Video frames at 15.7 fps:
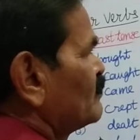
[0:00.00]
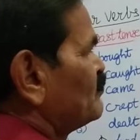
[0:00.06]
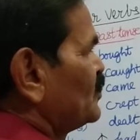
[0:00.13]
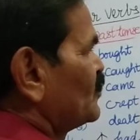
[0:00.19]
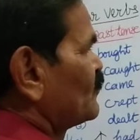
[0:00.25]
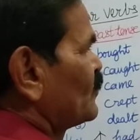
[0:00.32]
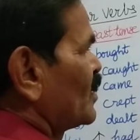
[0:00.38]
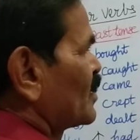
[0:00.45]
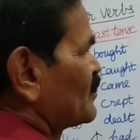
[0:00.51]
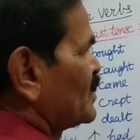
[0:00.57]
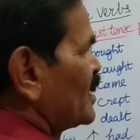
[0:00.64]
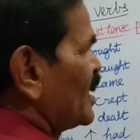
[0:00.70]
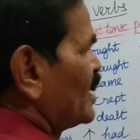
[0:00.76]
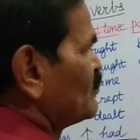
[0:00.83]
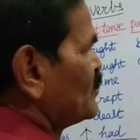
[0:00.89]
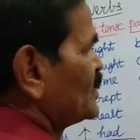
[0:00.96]
be form,
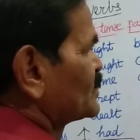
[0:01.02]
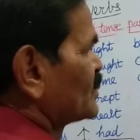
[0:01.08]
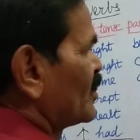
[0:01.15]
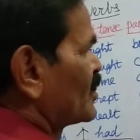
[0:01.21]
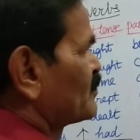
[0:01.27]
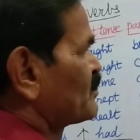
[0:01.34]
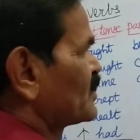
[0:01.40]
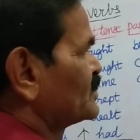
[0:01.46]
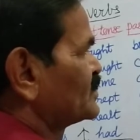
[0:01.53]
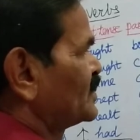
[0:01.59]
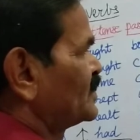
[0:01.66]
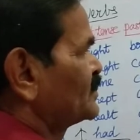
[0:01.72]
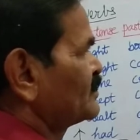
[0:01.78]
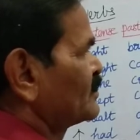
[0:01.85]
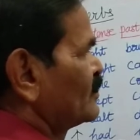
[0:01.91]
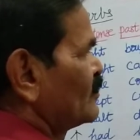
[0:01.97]
am is or
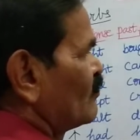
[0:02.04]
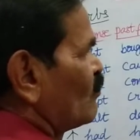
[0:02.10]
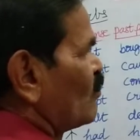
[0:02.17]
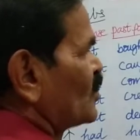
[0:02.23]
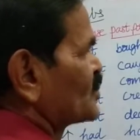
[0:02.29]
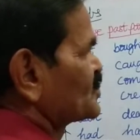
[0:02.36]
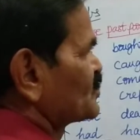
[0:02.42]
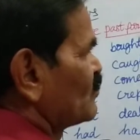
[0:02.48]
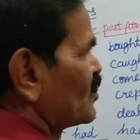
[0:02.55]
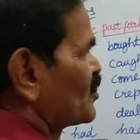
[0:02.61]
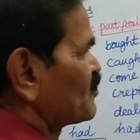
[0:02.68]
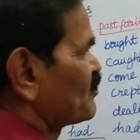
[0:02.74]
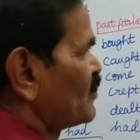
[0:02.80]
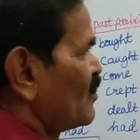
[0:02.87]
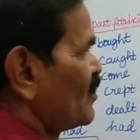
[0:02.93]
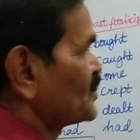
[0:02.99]
present, was or
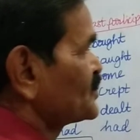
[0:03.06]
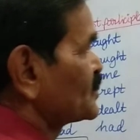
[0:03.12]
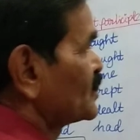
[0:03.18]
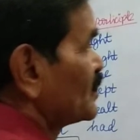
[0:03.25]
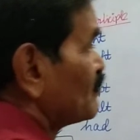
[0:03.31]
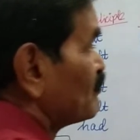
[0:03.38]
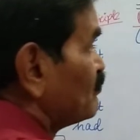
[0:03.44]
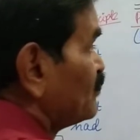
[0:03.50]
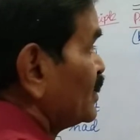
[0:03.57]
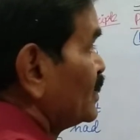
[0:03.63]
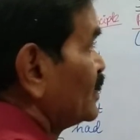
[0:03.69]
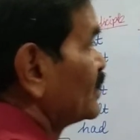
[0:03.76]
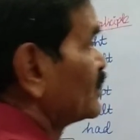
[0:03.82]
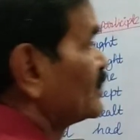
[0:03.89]
past, been